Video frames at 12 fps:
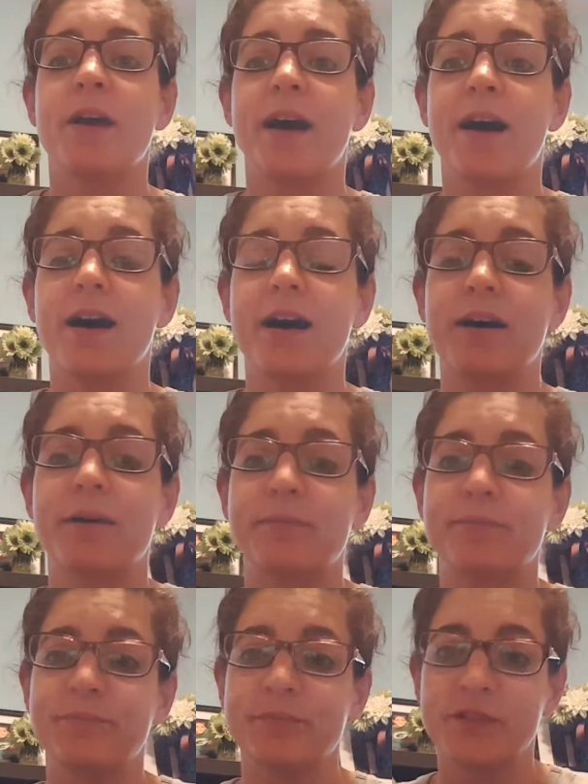
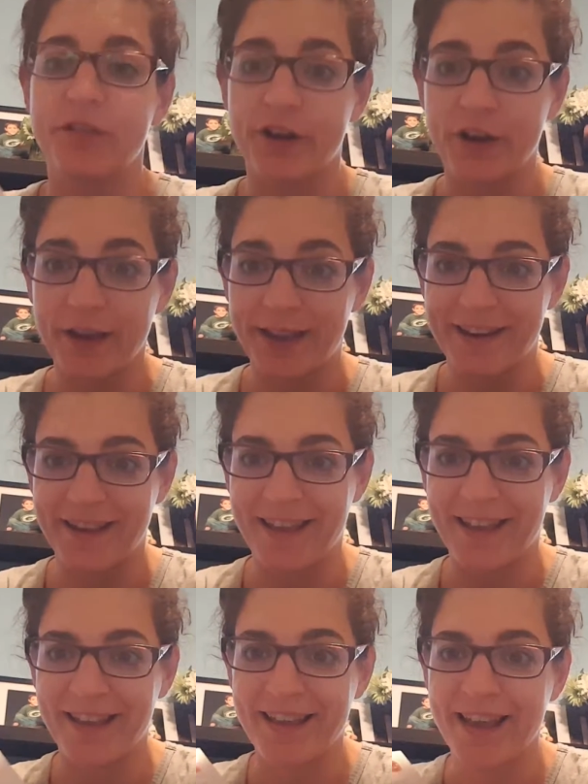for your
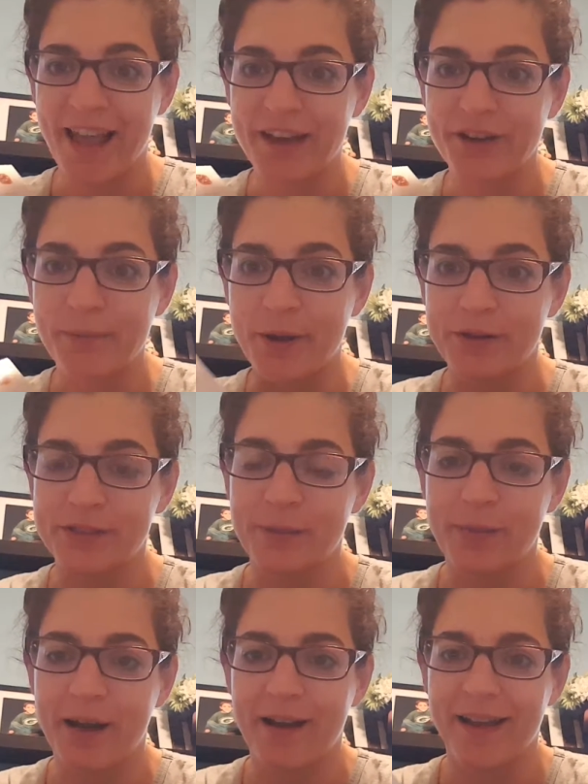eating and your milk
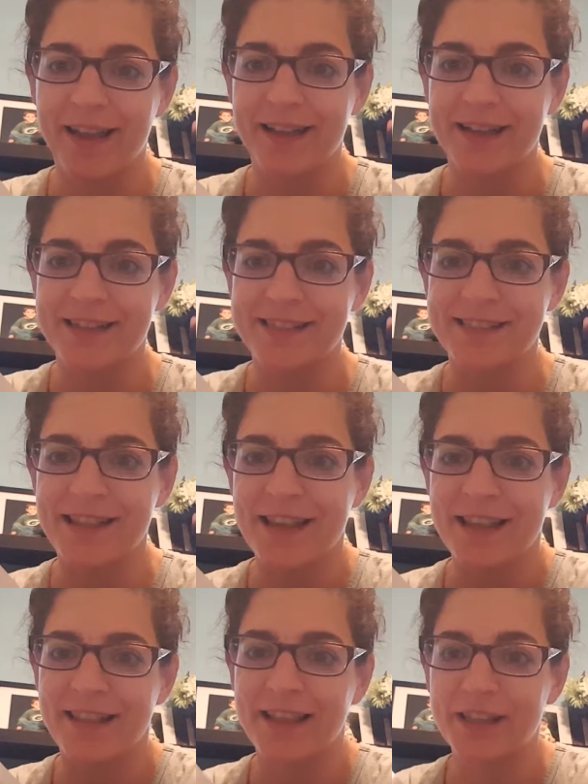supply, because
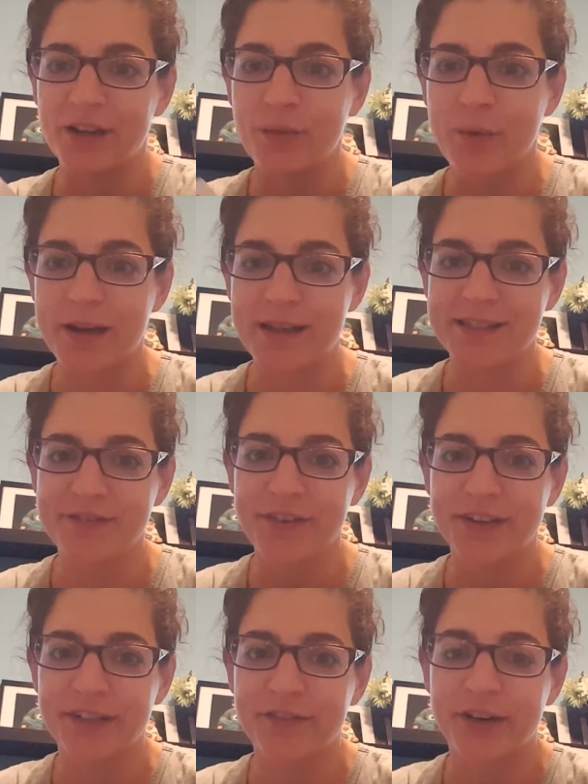that little one is
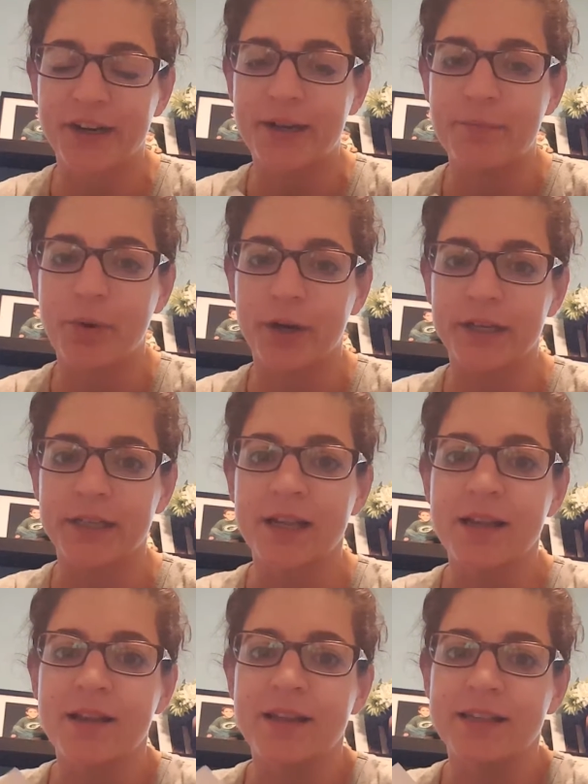very important,
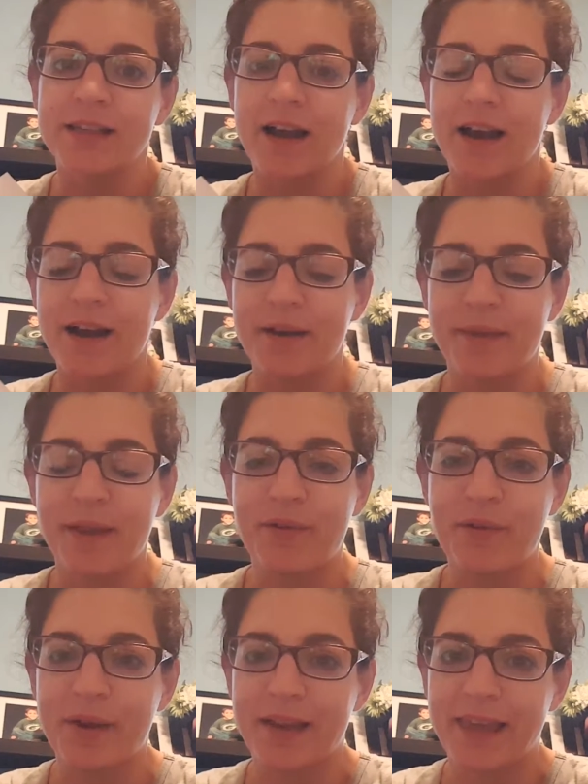and
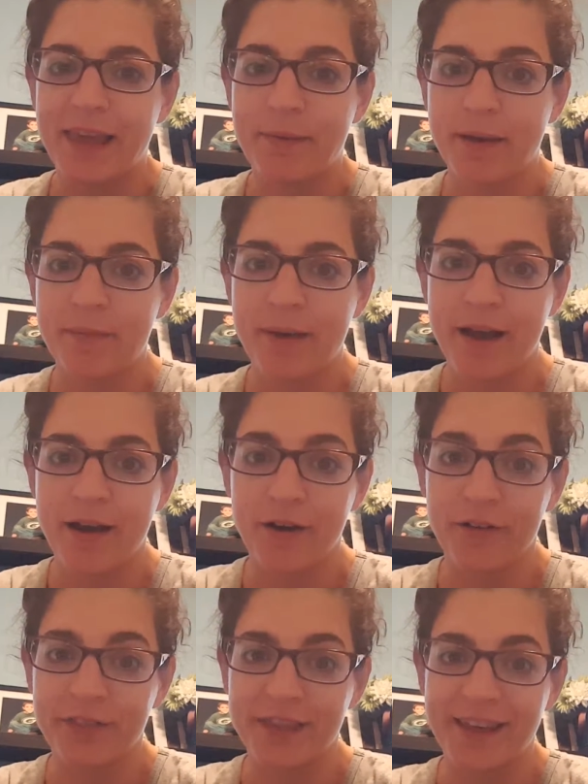we want to keep him
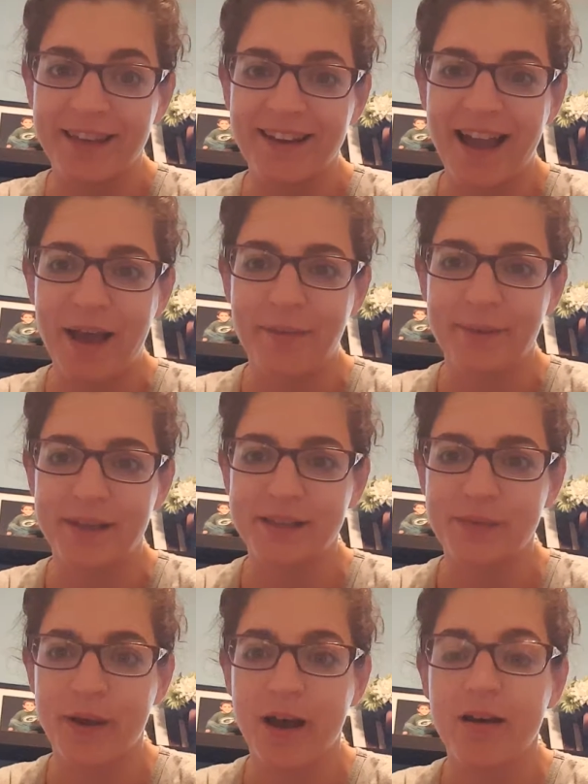healthy and happy
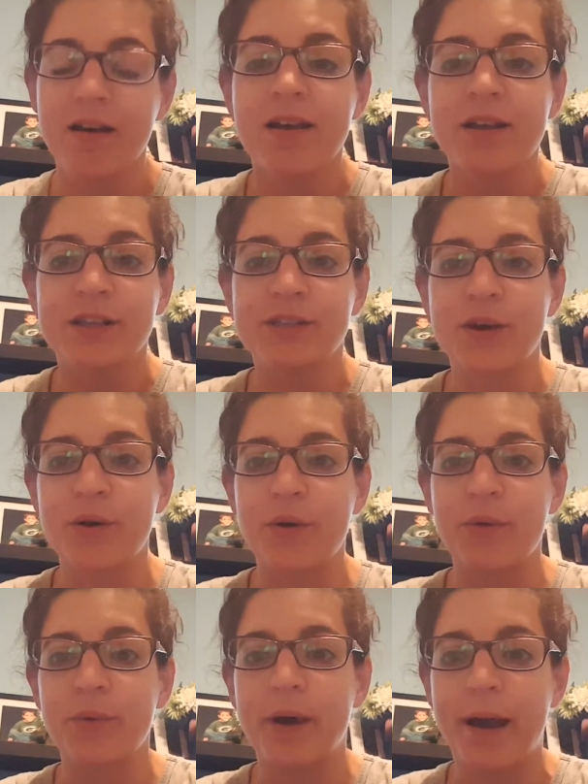as well.
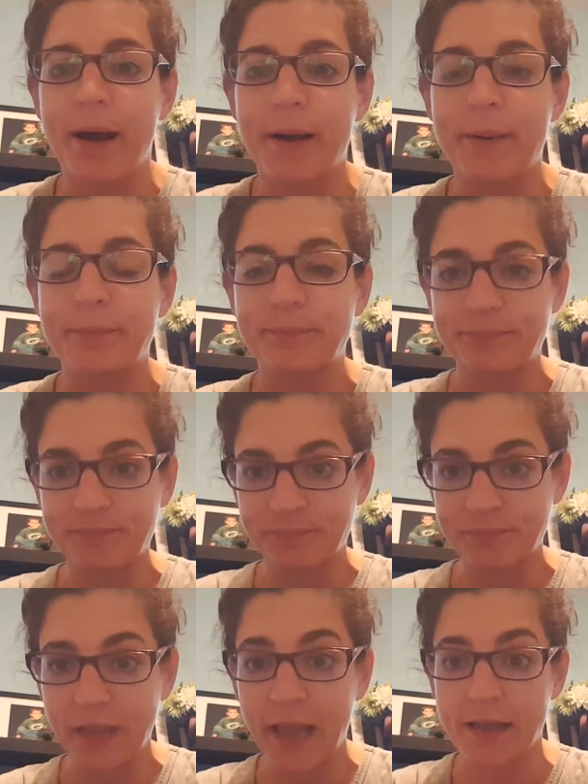So
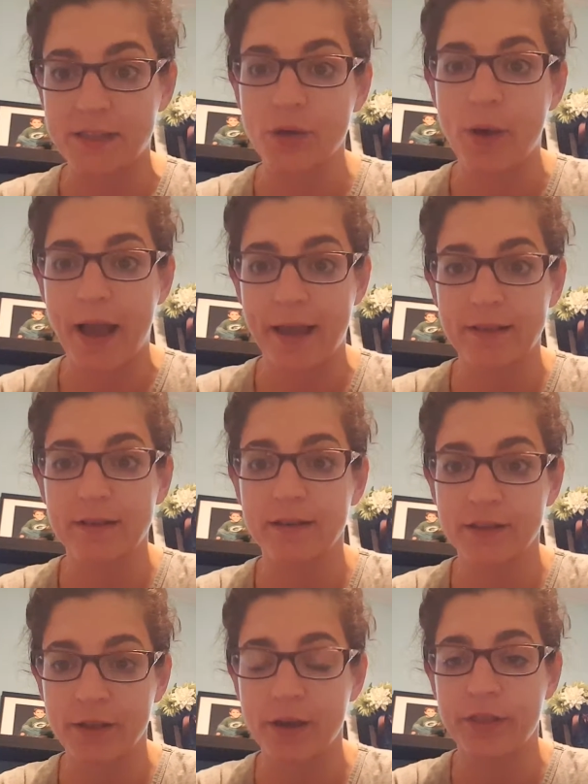yeah, so add
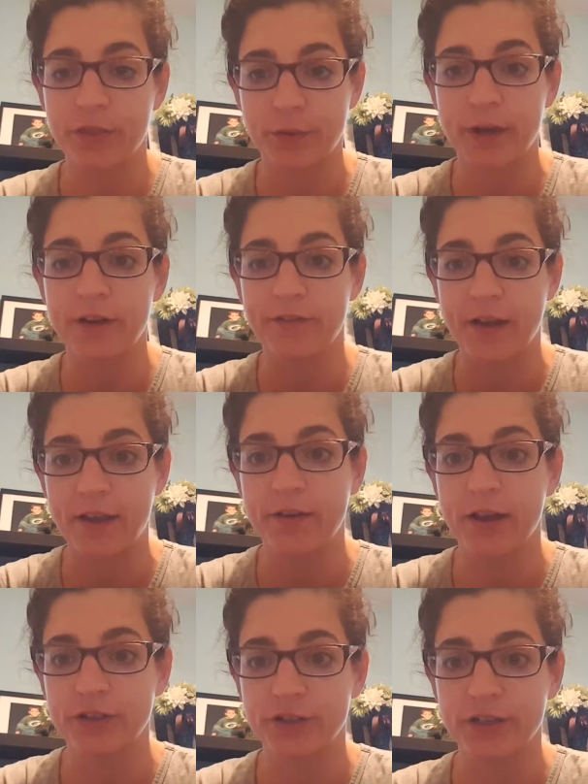the 300 to
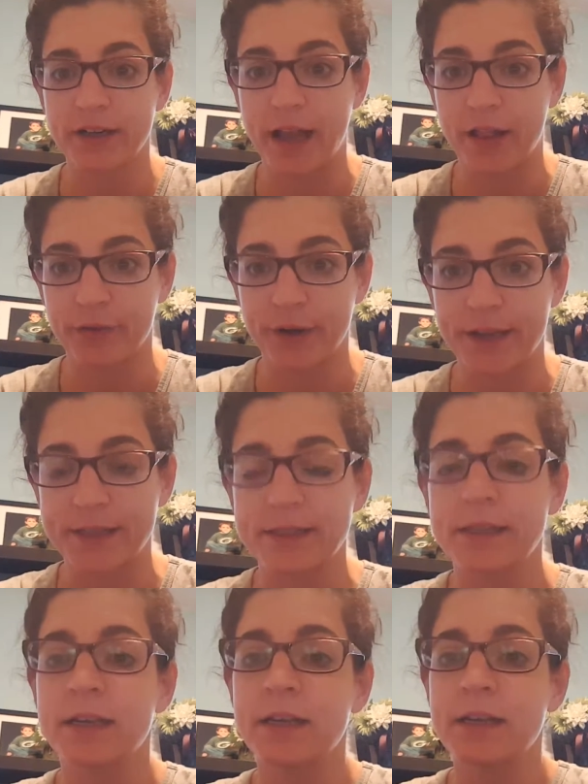500 calories